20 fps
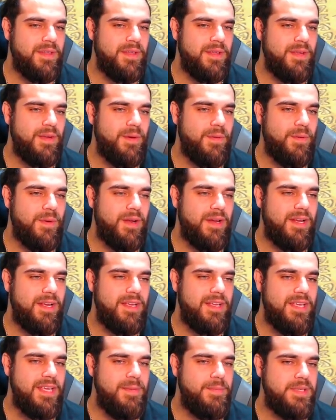We're gonna
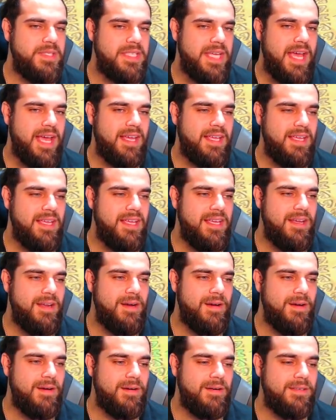keep attacking
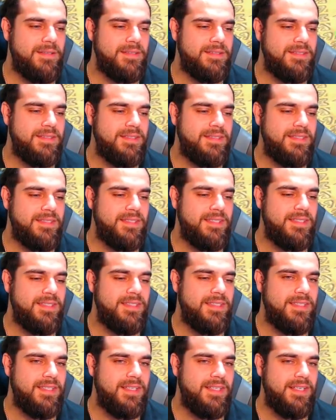here.
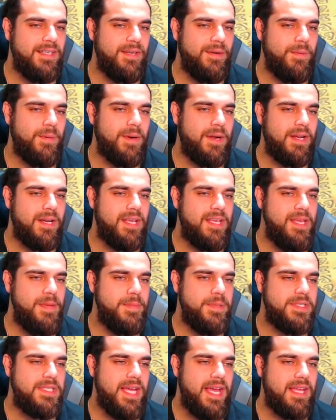We're gonna keep
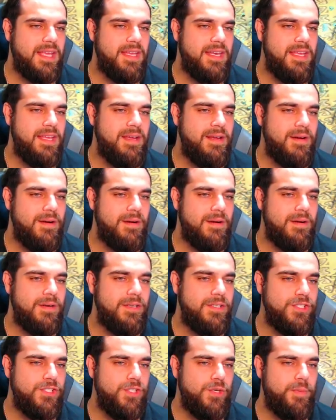attacking here.
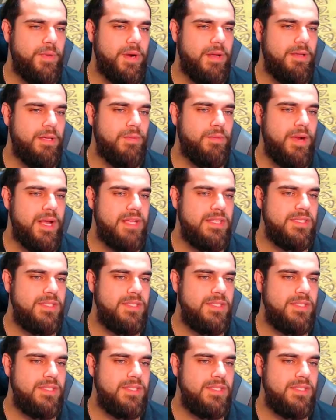She'll probably res the